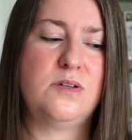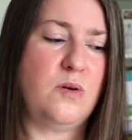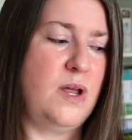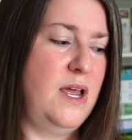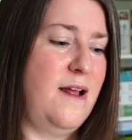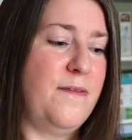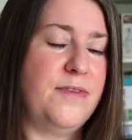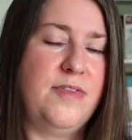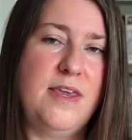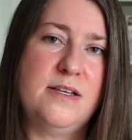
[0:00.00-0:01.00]
So
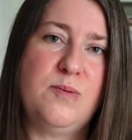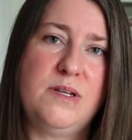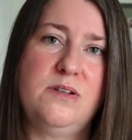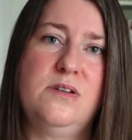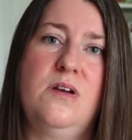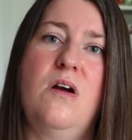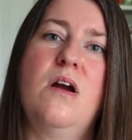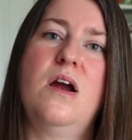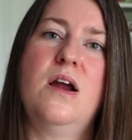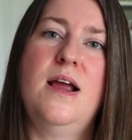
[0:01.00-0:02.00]
these puzzles
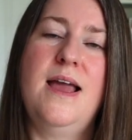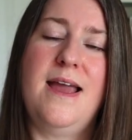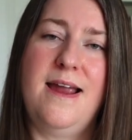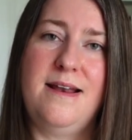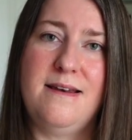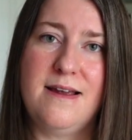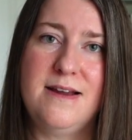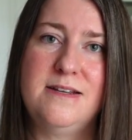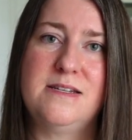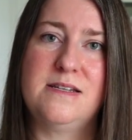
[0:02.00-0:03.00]
are a
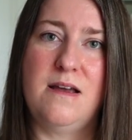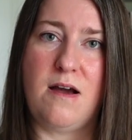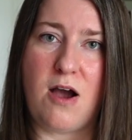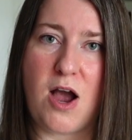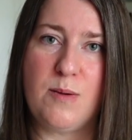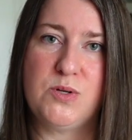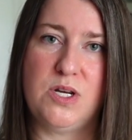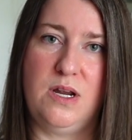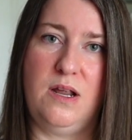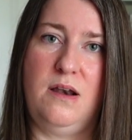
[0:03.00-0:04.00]
nice
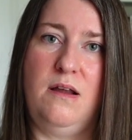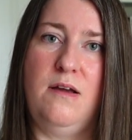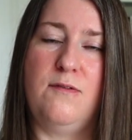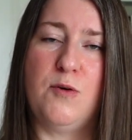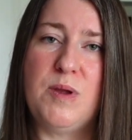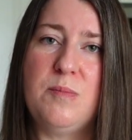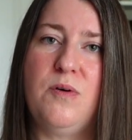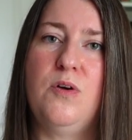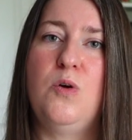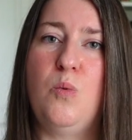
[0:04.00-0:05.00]
option for
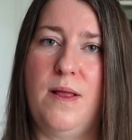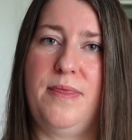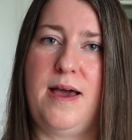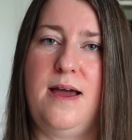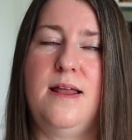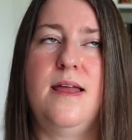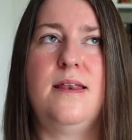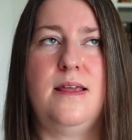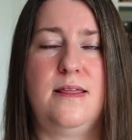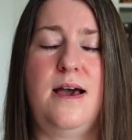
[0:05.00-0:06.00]
people who want that
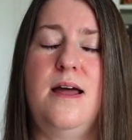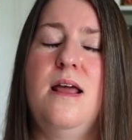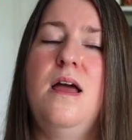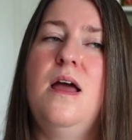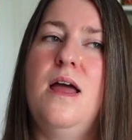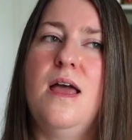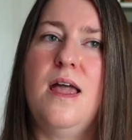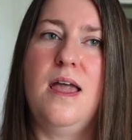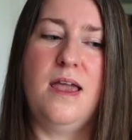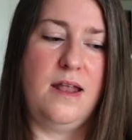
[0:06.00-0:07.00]
and need that.
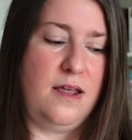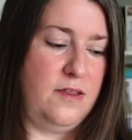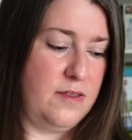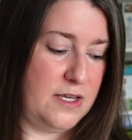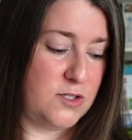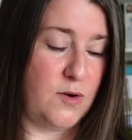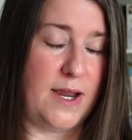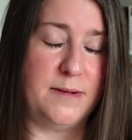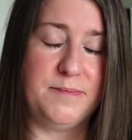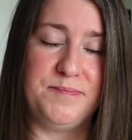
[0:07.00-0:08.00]
And I think that's great.